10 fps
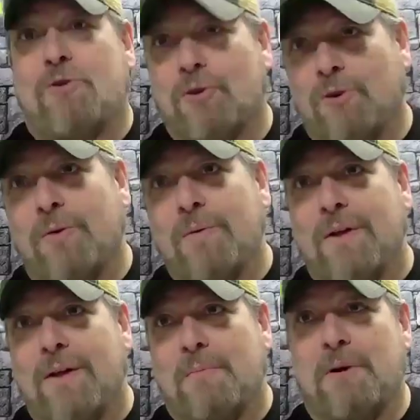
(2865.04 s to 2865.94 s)

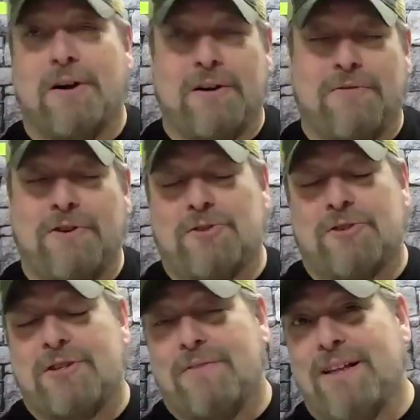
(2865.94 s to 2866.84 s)
cool but
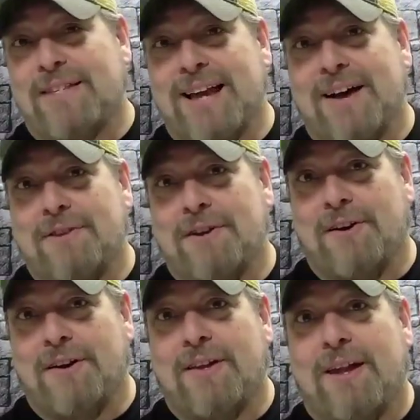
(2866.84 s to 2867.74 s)
unofficial stuff that's out
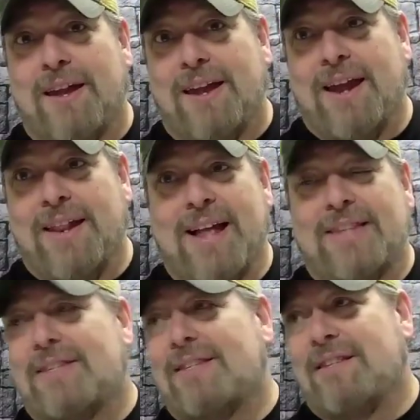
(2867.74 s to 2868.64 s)
there. And
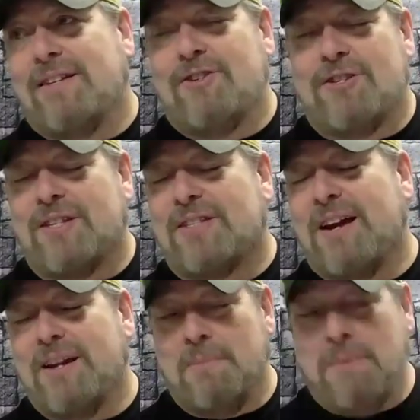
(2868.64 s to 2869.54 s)
that's just a
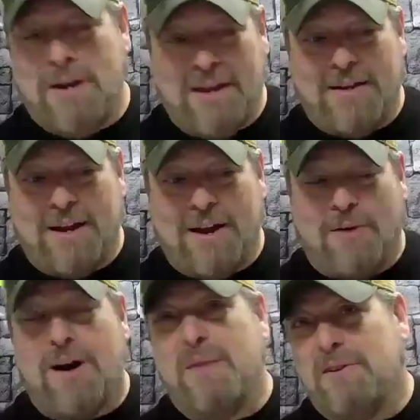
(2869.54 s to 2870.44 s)
sign to me that
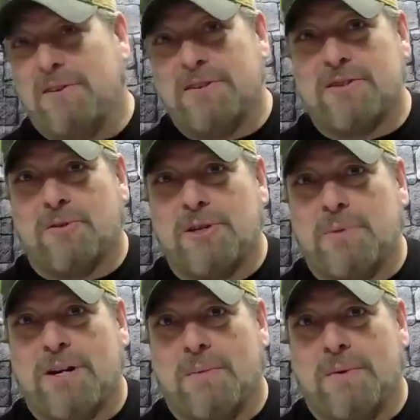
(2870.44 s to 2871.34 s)
how popular the store
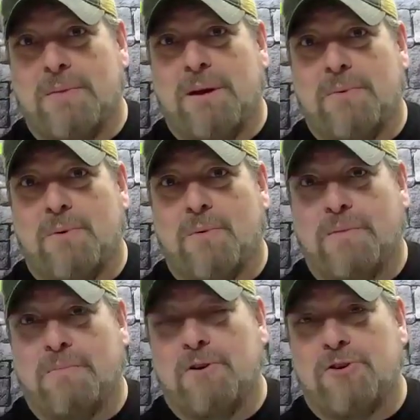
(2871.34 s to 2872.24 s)
is becoming, that people
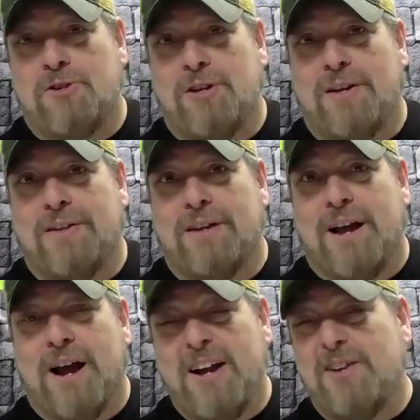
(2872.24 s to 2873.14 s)
want merch. And
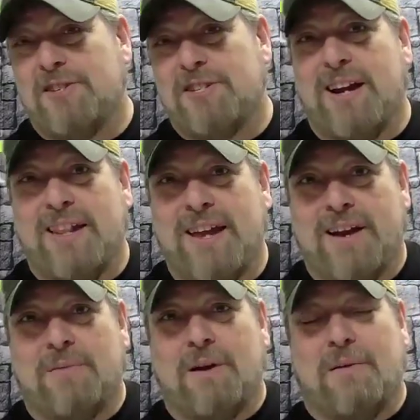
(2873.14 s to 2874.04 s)
I understand
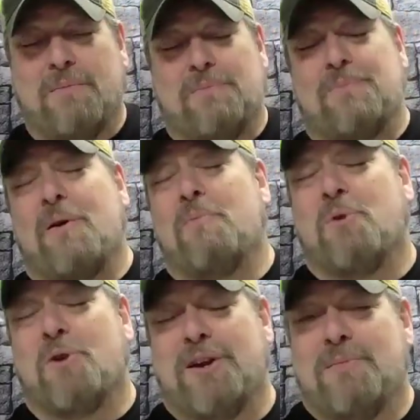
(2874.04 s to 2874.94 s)
that.
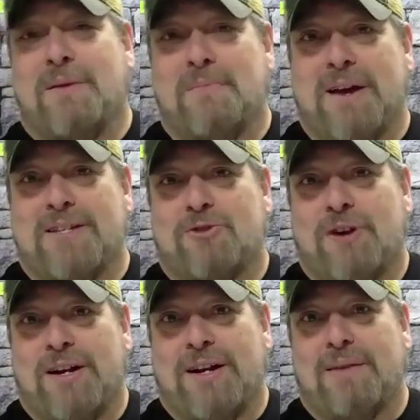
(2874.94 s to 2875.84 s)
I'm working my best
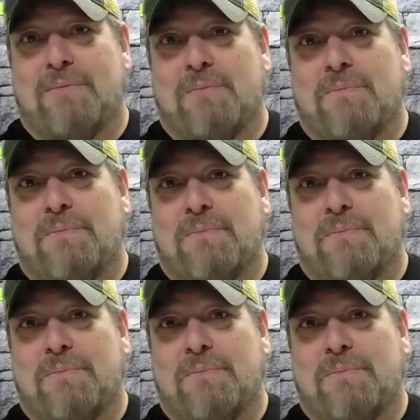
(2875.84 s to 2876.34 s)
trying to get